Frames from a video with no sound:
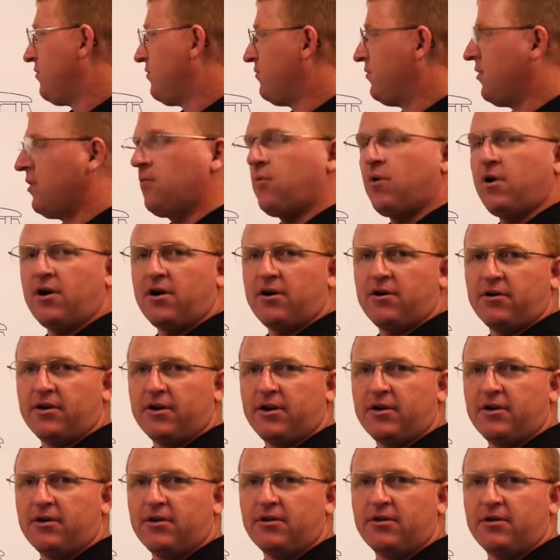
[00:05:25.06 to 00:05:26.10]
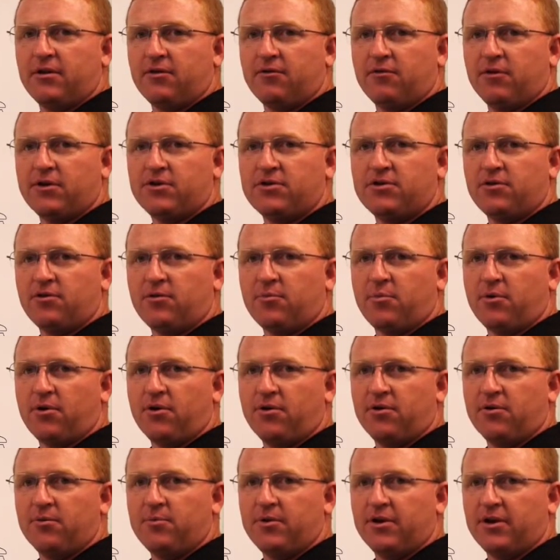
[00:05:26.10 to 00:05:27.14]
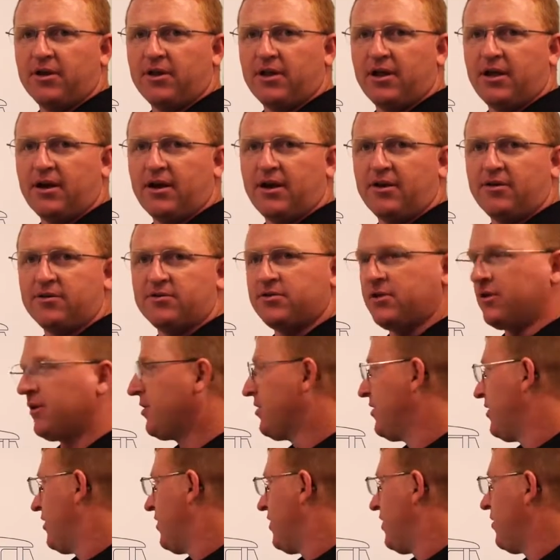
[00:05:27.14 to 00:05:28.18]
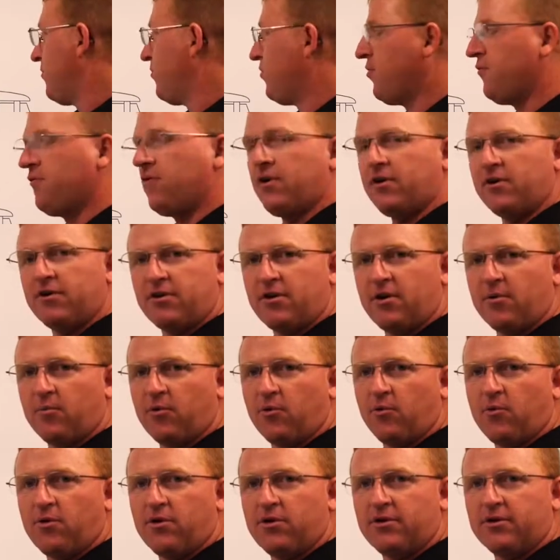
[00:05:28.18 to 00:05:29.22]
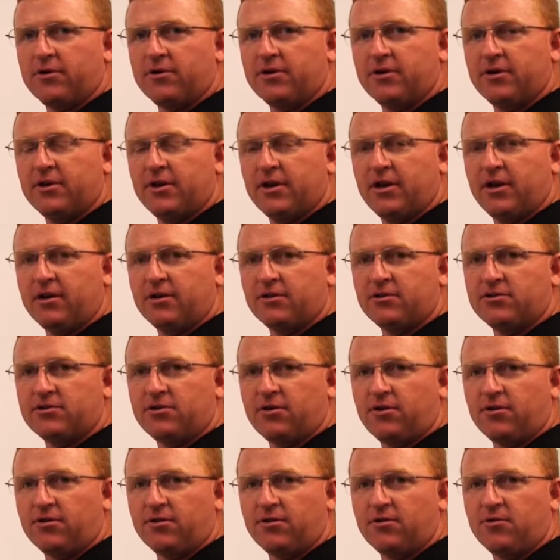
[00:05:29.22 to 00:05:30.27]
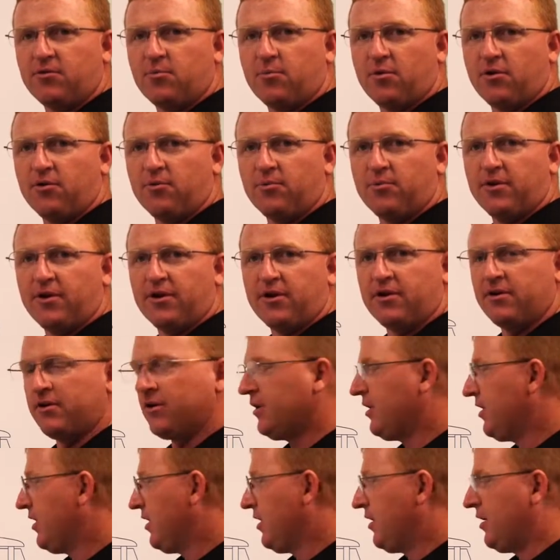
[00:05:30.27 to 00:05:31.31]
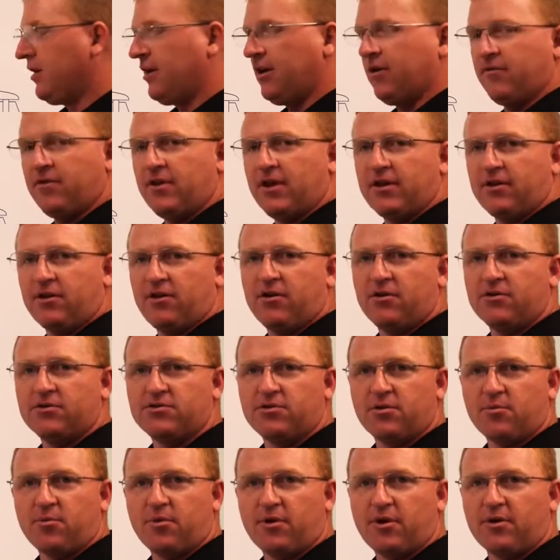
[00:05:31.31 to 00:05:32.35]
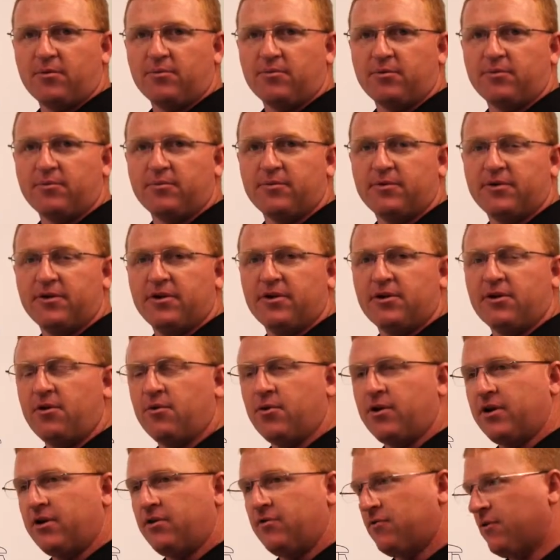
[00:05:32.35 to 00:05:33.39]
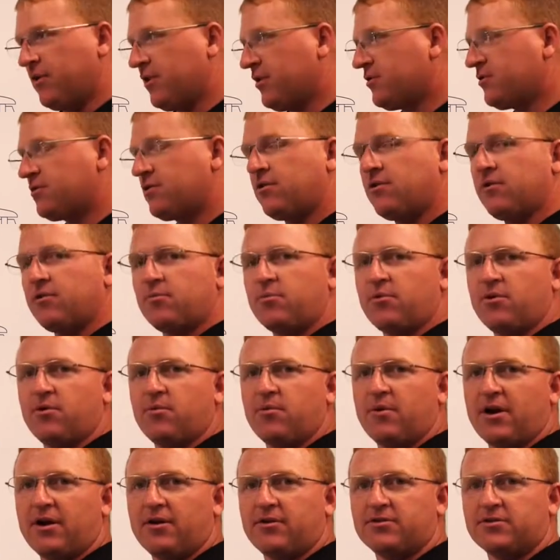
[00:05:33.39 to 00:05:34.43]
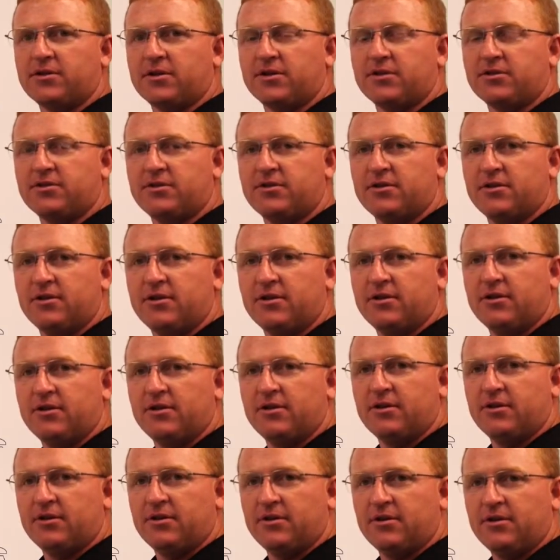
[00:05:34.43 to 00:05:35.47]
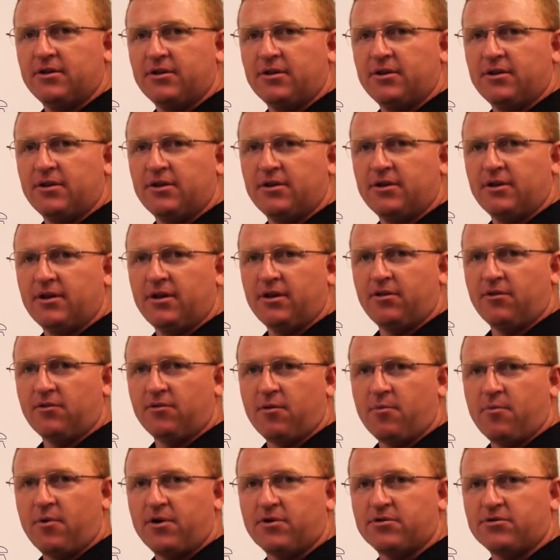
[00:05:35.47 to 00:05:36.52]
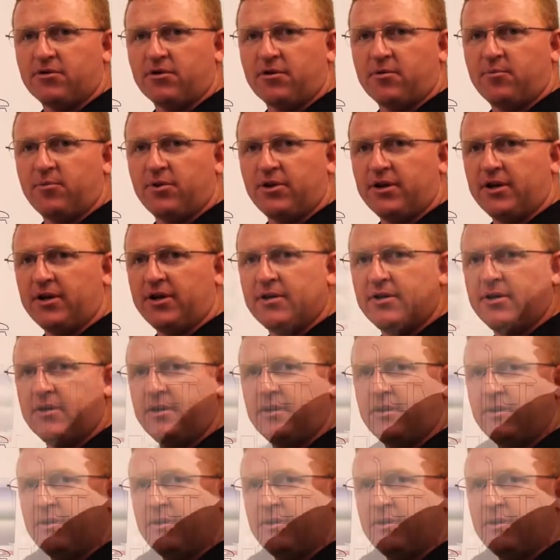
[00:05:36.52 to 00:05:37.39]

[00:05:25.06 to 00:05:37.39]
rewire in the original probe into that housing and move on to number one and install the new probe there. If that cures your problem, go ahead and reinstall the probe housings and your repairs are complete